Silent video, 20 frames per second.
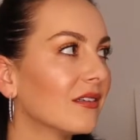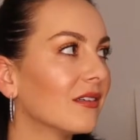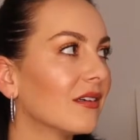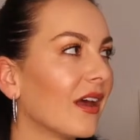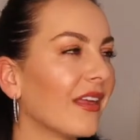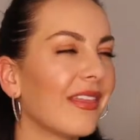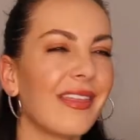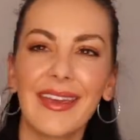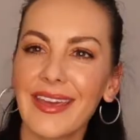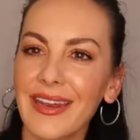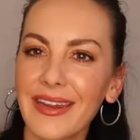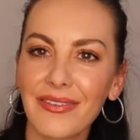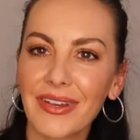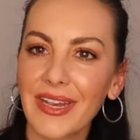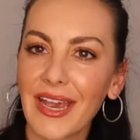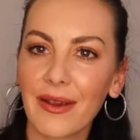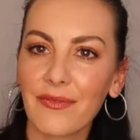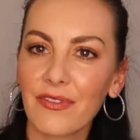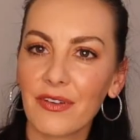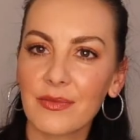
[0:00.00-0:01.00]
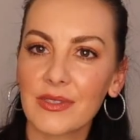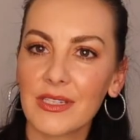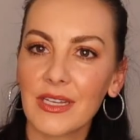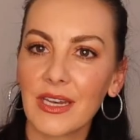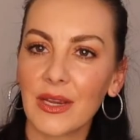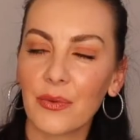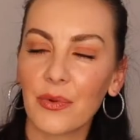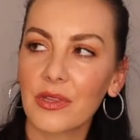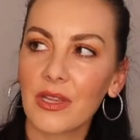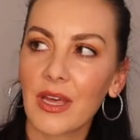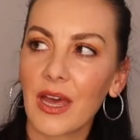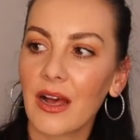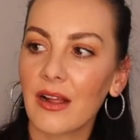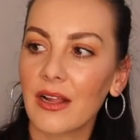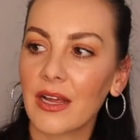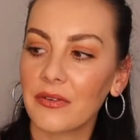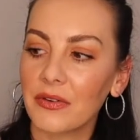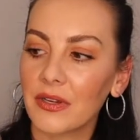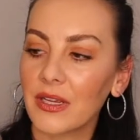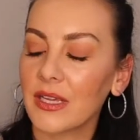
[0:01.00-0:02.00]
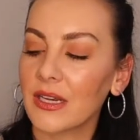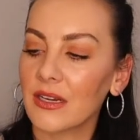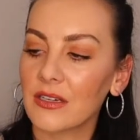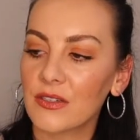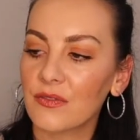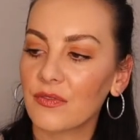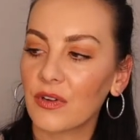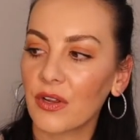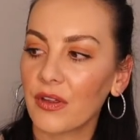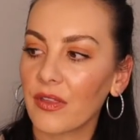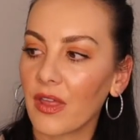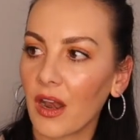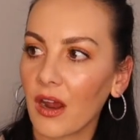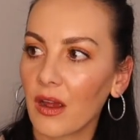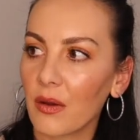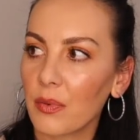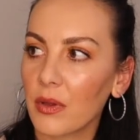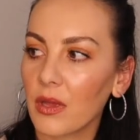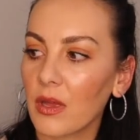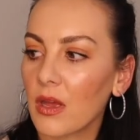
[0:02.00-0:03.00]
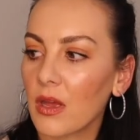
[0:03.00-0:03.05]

I think it even came from Sydney. What the hell? I really need to follow that up.